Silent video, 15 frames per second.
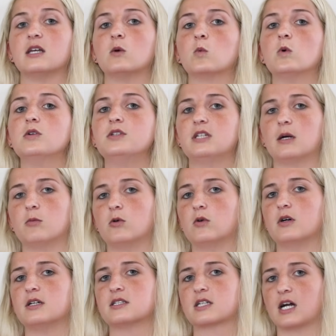it will
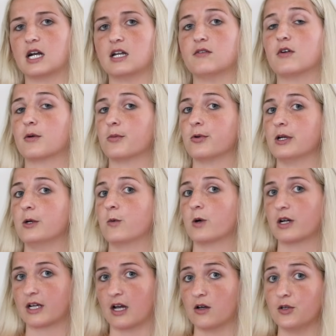double as kind of a
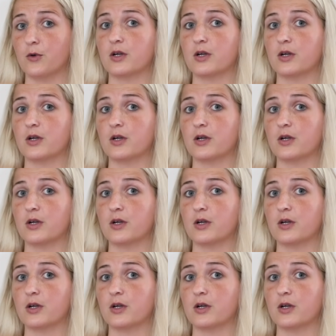pre-workout.